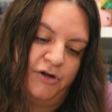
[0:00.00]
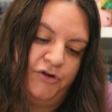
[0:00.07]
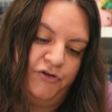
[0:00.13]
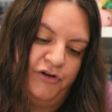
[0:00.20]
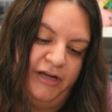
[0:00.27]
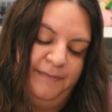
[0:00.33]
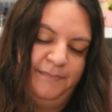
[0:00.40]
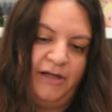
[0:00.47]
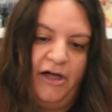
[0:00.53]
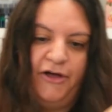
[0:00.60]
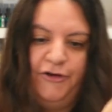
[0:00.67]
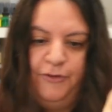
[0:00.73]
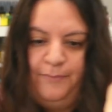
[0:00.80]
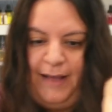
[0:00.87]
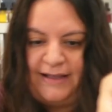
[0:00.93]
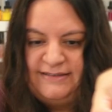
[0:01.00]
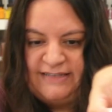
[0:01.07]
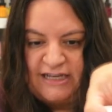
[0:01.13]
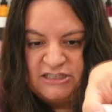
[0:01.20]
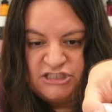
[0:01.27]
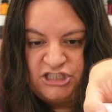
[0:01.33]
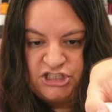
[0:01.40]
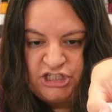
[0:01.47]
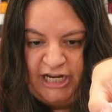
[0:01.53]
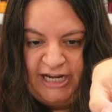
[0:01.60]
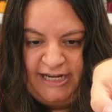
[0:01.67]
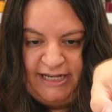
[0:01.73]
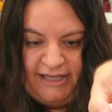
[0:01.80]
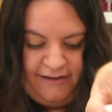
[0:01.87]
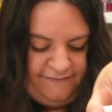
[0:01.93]
Cream Coat by Delta
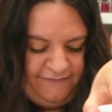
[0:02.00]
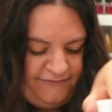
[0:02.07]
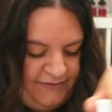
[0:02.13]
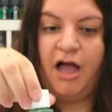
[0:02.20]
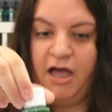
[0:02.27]
Creative.